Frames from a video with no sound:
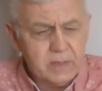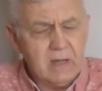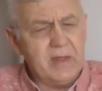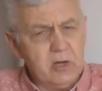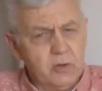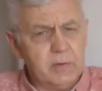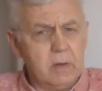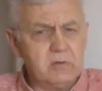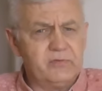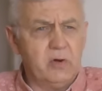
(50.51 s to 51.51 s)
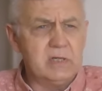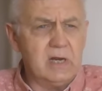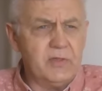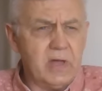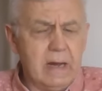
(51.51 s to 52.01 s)
And then I heard the bloke's voice and
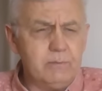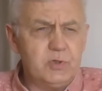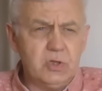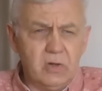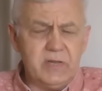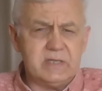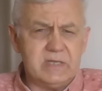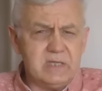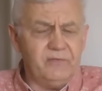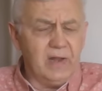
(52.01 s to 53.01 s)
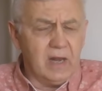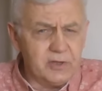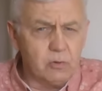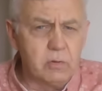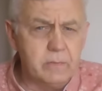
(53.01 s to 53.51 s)
I thought, I'm sure this is the fella. I
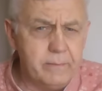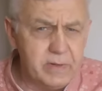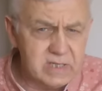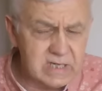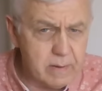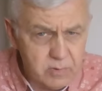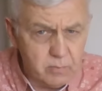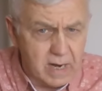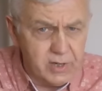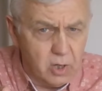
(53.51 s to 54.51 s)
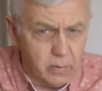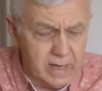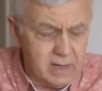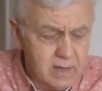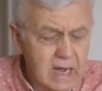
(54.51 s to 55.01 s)
don't remember his name. You might know
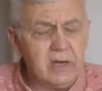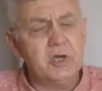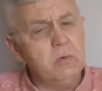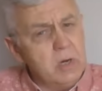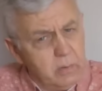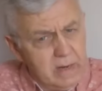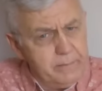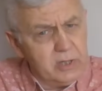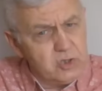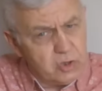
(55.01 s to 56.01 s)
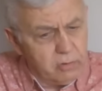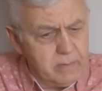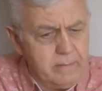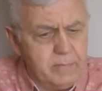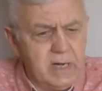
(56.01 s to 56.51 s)
it. I do know it, but I just don't
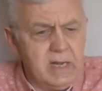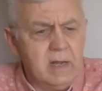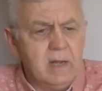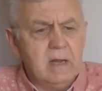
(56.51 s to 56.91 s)
remember it.